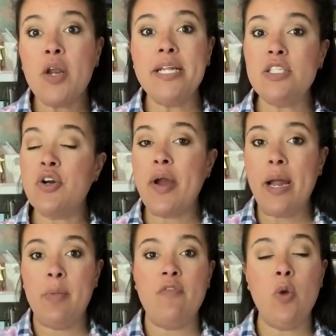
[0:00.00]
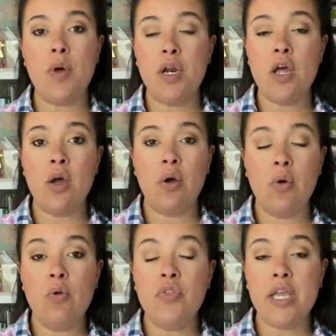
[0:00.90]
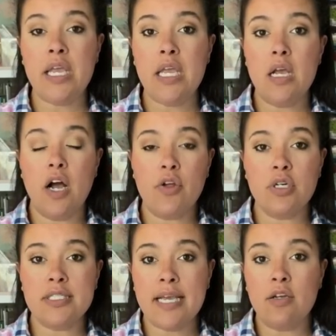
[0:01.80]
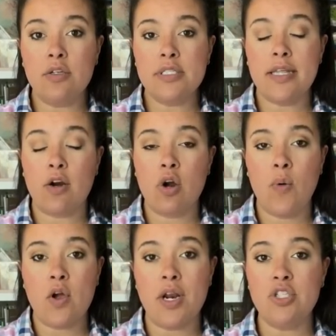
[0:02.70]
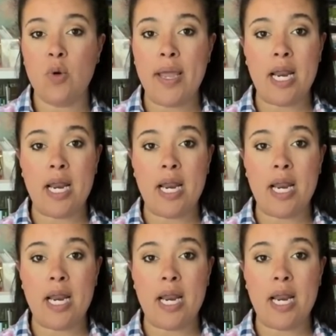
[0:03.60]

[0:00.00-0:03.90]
on Instagram if you want to know the other sales that are going on at Joann.